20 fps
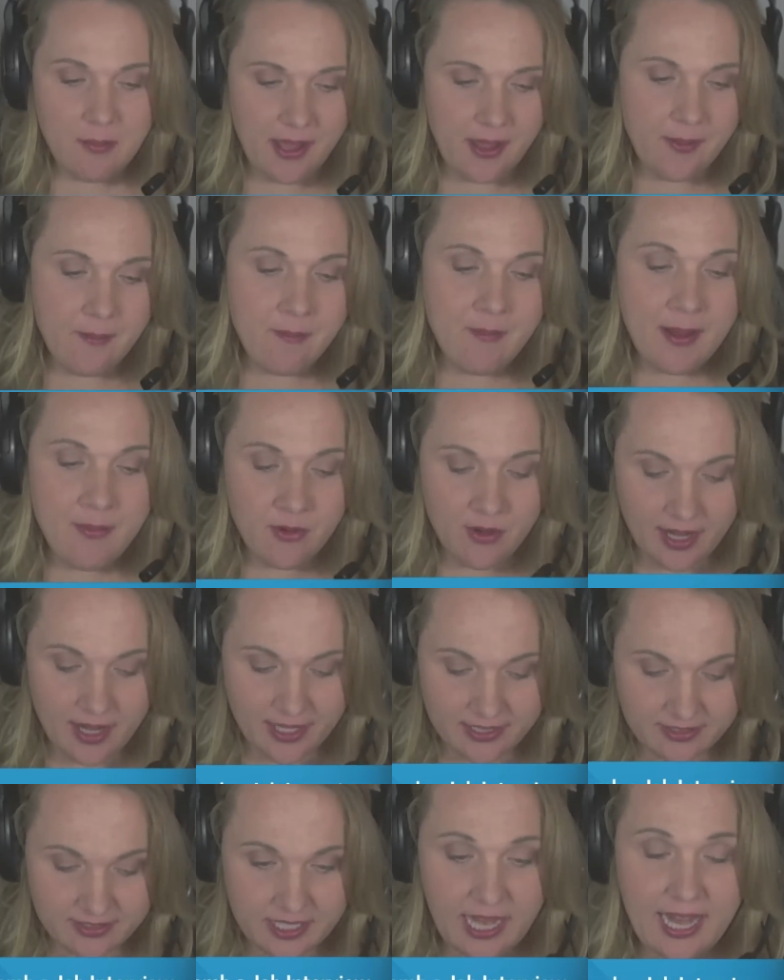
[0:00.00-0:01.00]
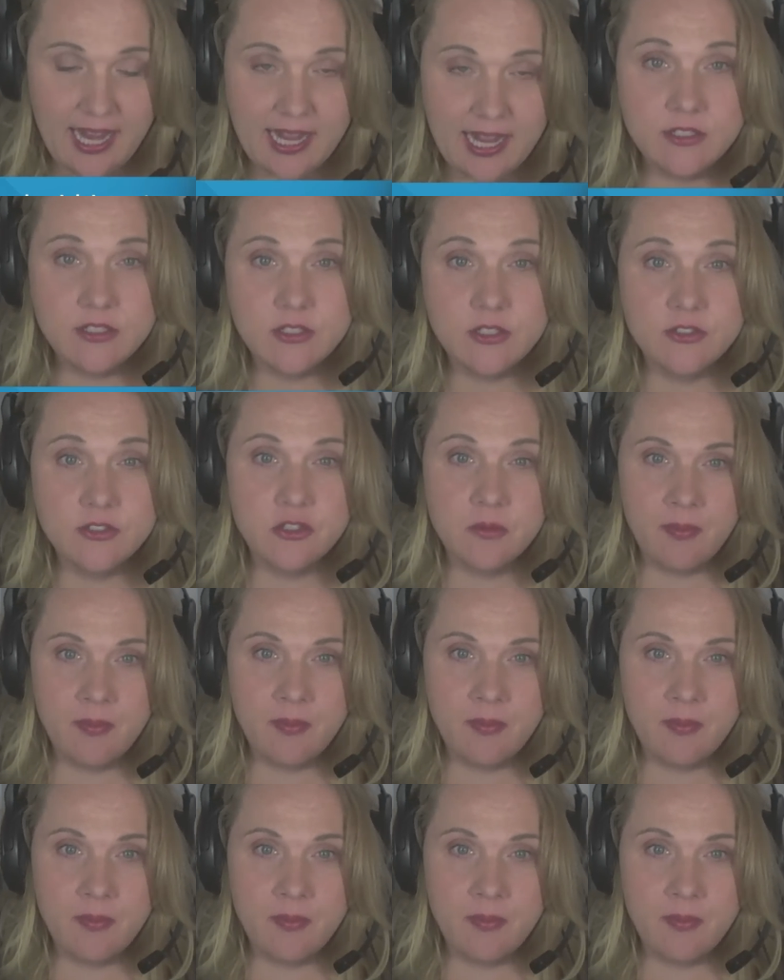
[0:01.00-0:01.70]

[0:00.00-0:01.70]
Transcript: about memorizing answers or